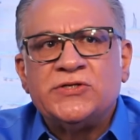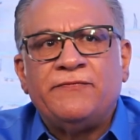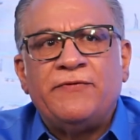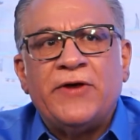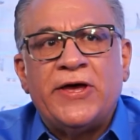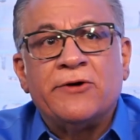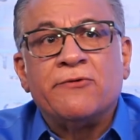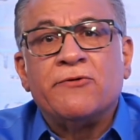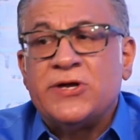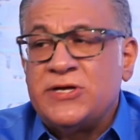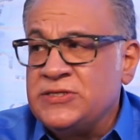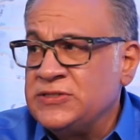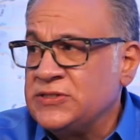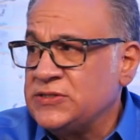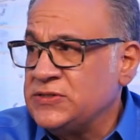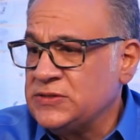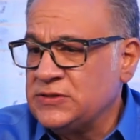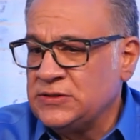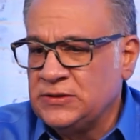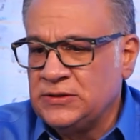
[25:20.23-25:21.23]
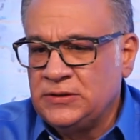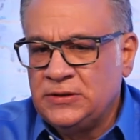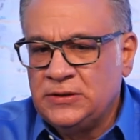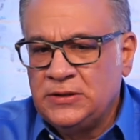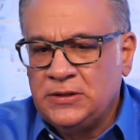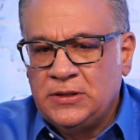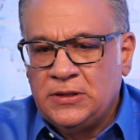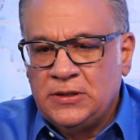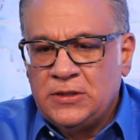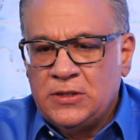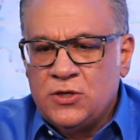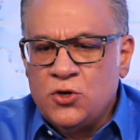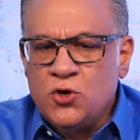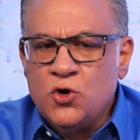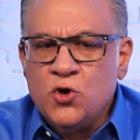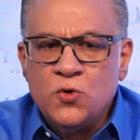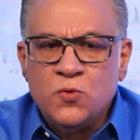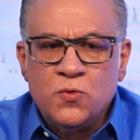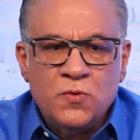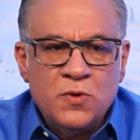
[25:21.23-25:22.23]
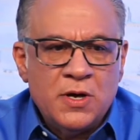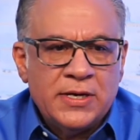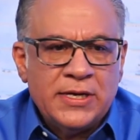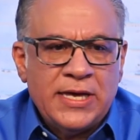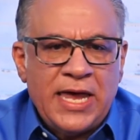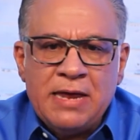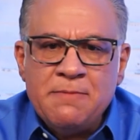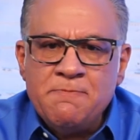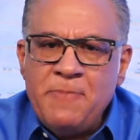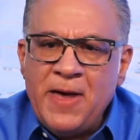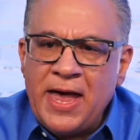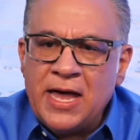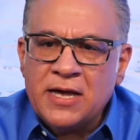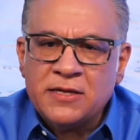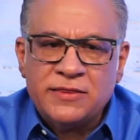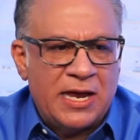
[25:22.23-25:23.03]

veterans who came back.